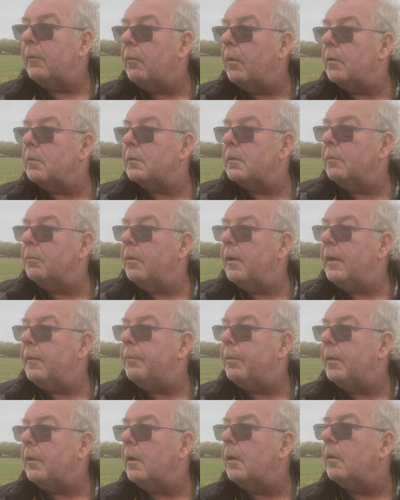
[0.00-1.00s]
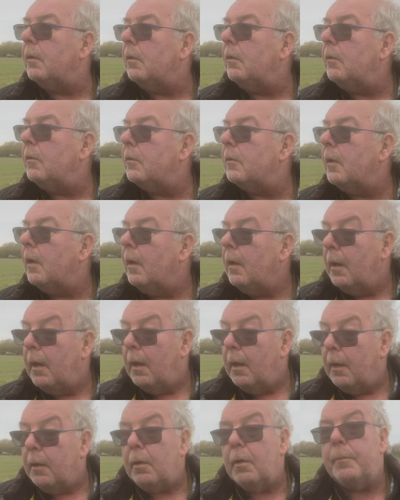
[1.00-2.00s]
wants to reproduce.
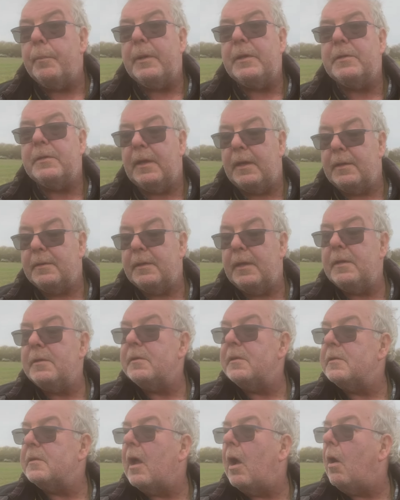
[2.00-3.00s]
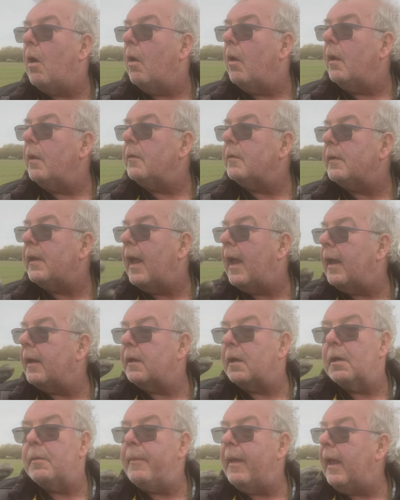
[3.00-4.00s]
Could be 6 inches high and start to
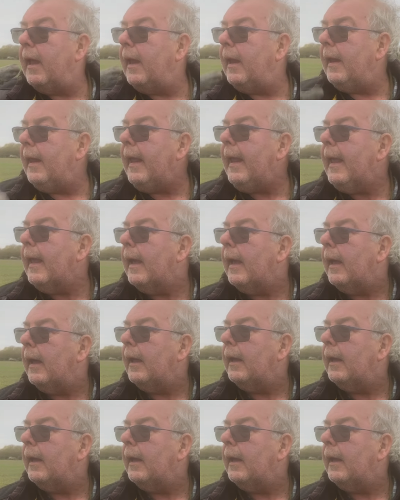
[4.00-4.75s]
come out in here.